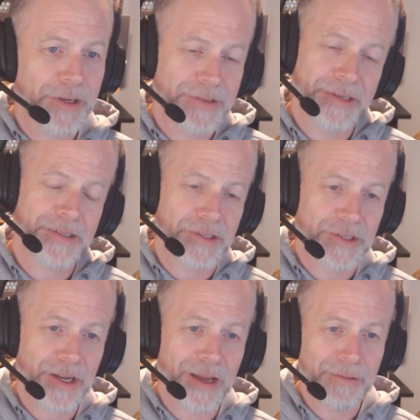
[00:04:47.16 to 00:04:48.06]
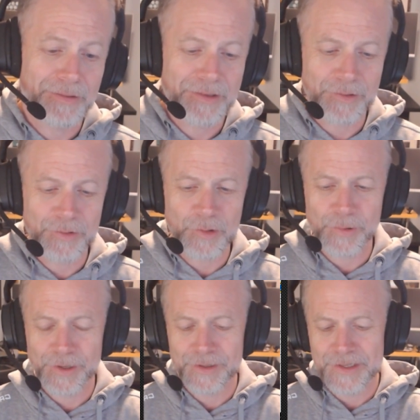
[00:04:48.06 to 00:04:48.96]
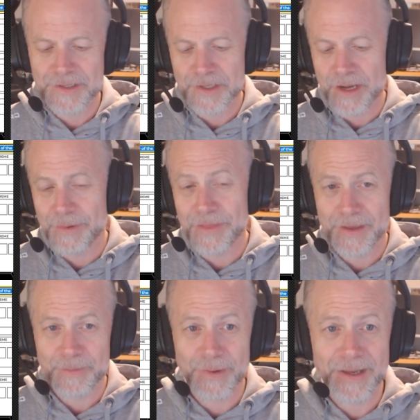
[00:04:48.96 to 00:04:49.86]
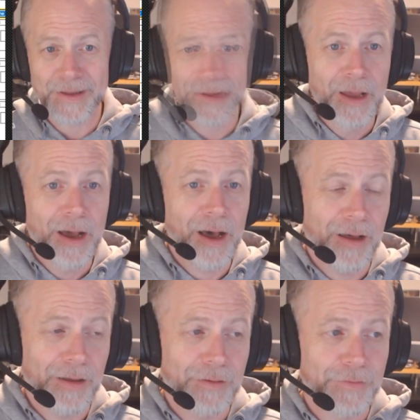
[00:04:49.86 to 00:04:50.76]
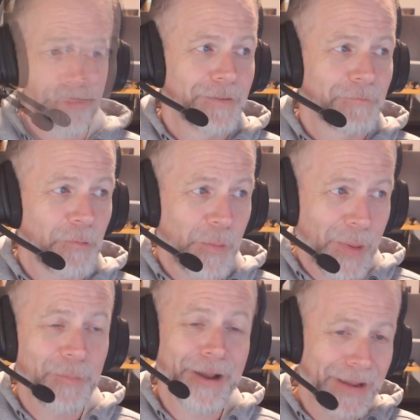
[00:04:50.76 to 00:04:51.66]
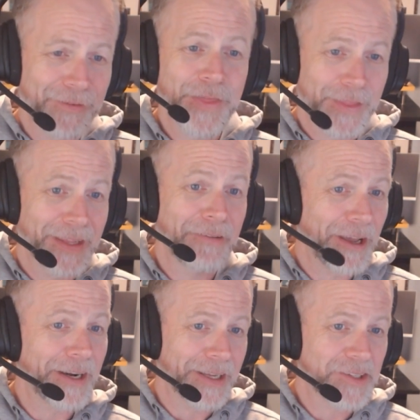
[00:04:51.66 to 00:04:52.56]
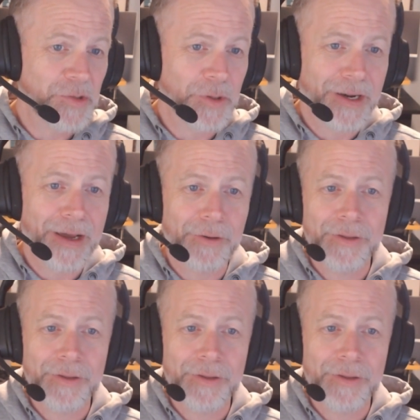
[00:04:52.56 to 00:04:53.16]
decent job, do a pretty decent job, I think, in my head of remembering everything that I've got to get sorted out.